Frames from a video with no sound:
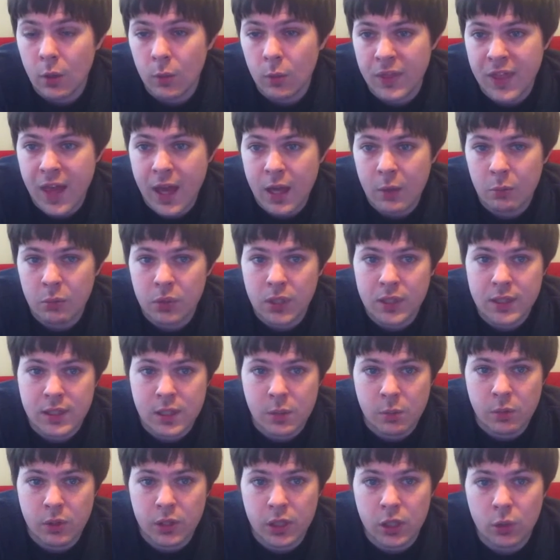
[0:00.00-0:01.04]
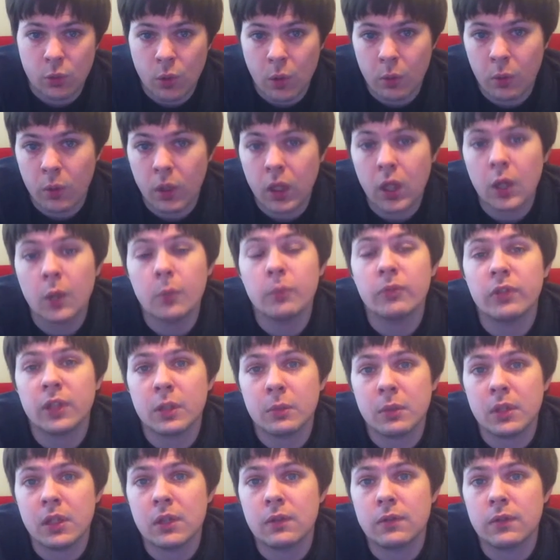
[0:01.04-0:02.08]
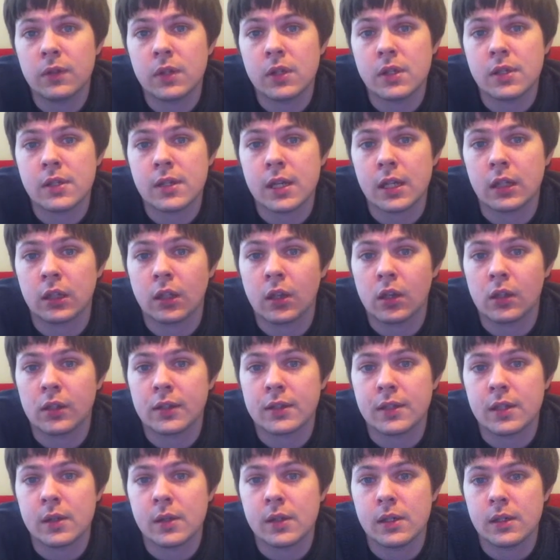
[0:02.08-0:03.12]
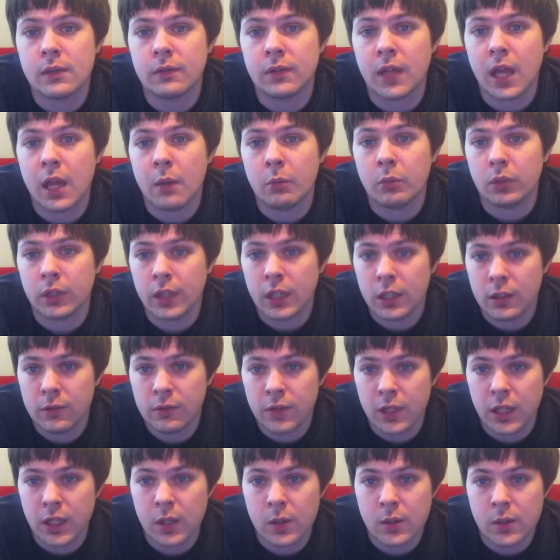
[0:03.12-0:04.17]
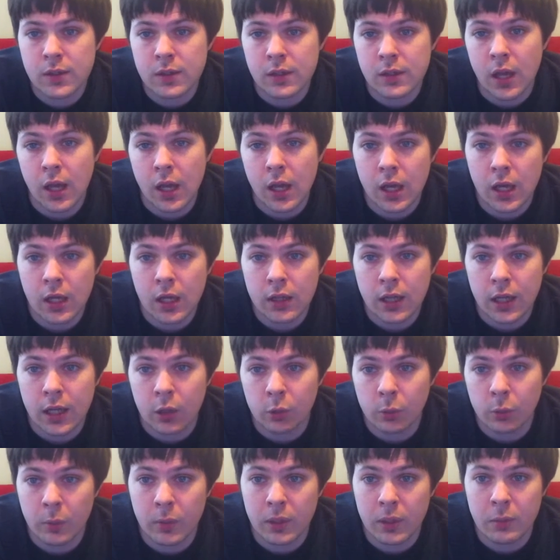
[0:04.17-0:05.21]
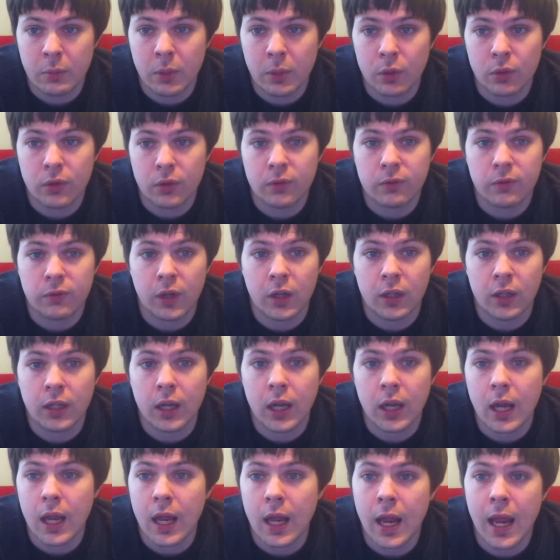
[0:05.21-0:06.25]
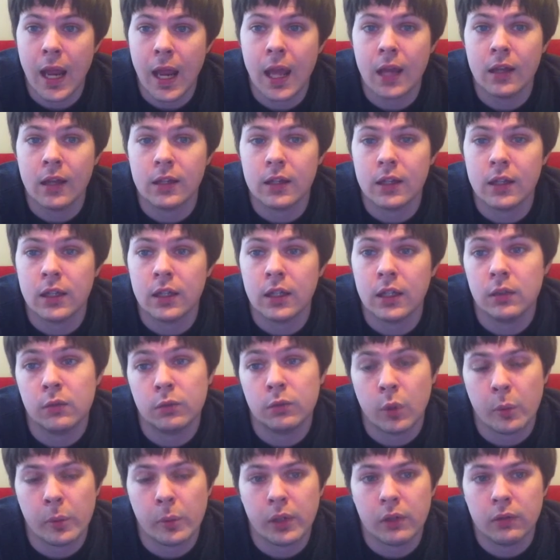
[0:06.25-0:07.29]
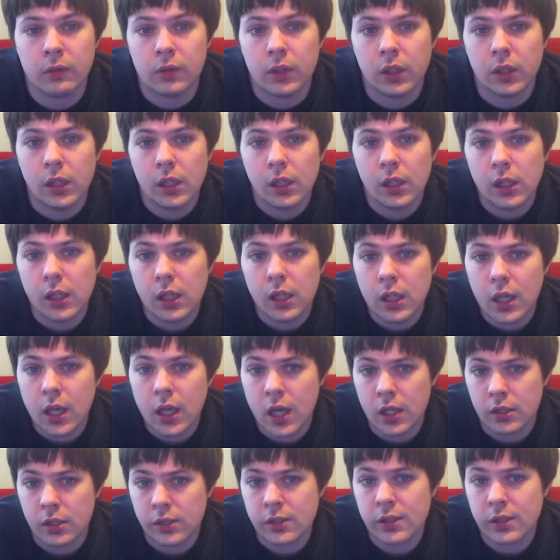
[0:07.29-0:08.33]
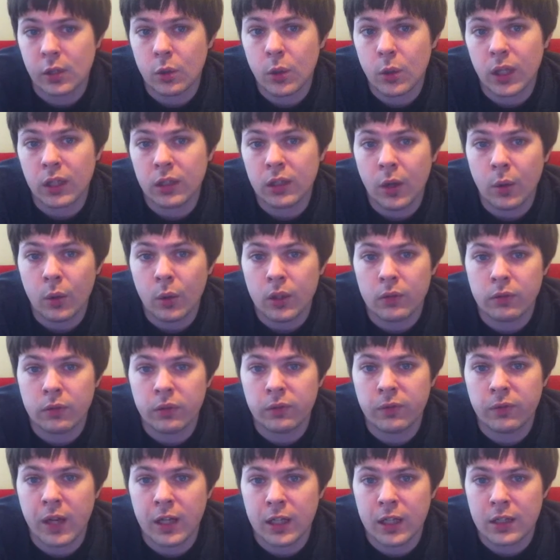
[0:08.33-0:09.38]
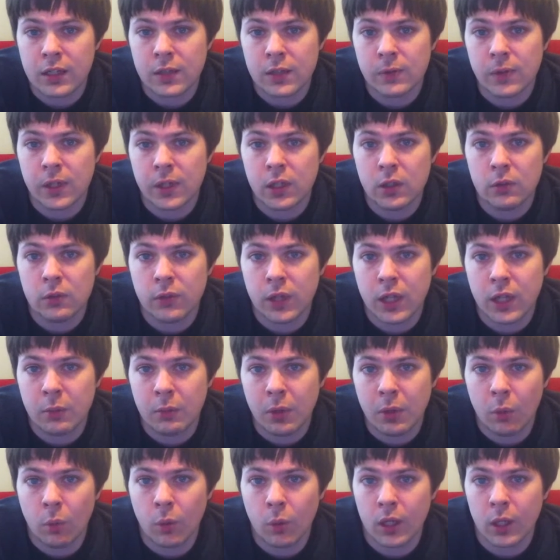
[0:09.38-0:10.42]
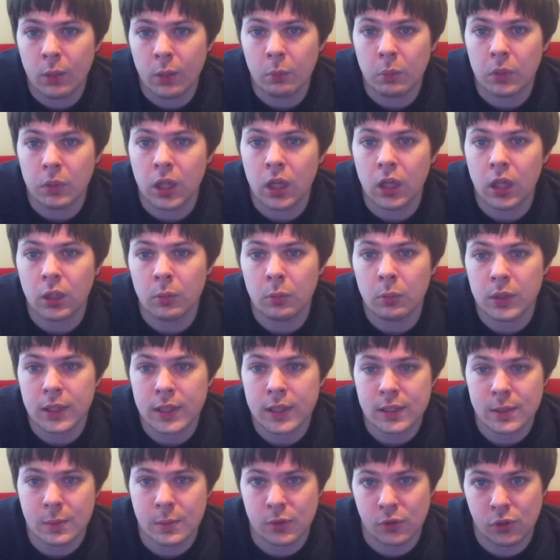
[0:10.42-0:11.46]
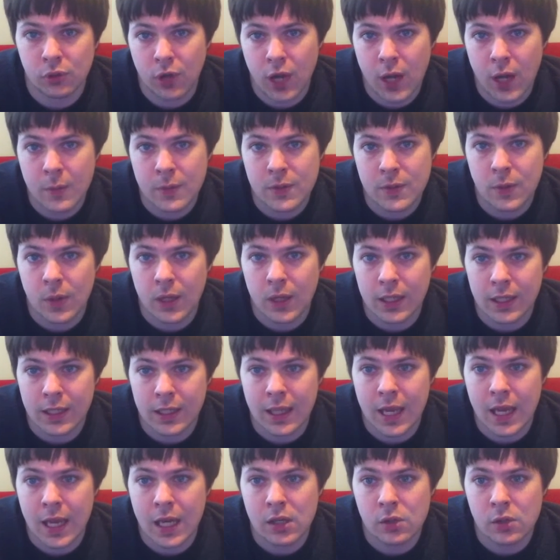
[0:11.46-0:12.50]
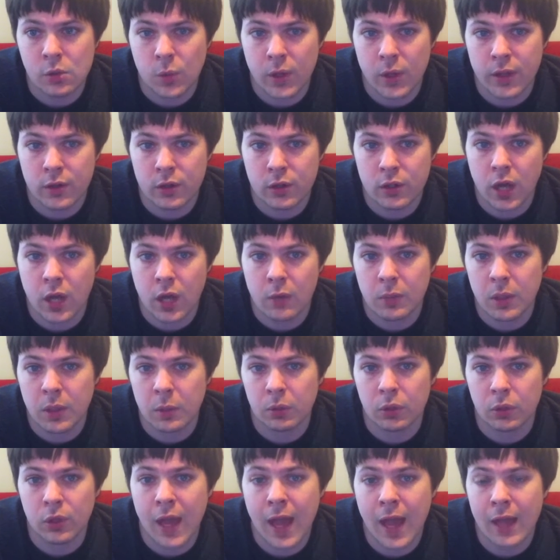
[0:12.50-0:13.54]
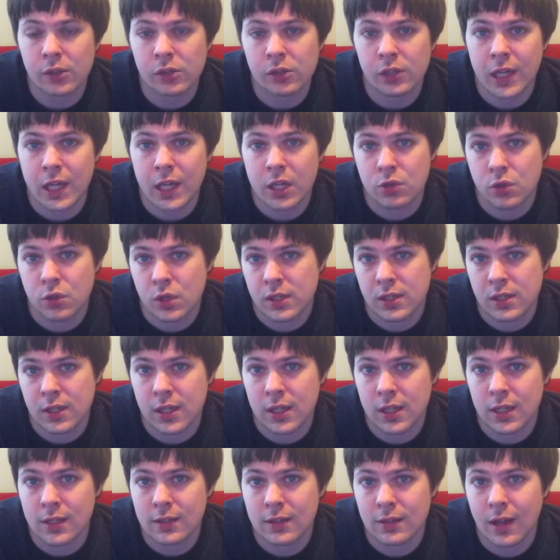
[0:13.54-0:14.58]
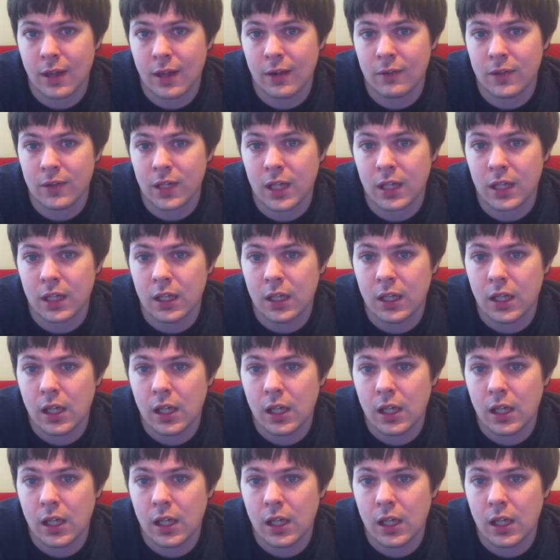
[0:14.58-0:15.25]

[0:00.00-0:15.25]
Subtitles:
With that, I'm pleased to bring you what will hopefully be the first in a long series of game-related videos that I hope will be both fun and informative. Just a quick note, if you're finding this video via my 1UP blog, please subscribe so I can gauge whether or not people are actually interested in this kind of thing.